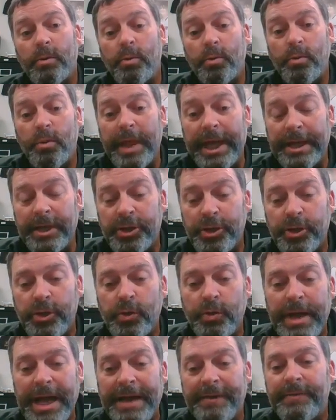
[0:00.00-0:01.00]
They
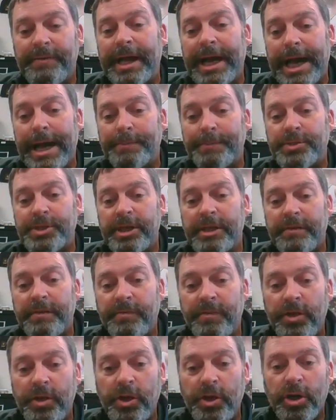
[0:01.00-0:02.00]
do have the option,
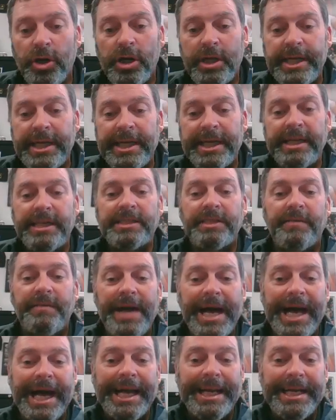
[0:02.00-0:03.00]
if your kid is of
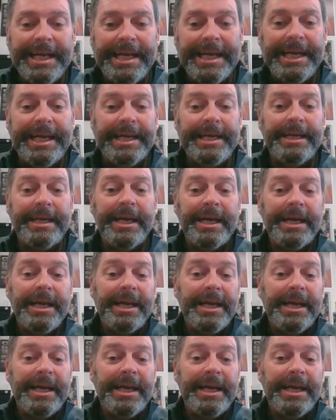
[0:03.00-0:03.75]
high need,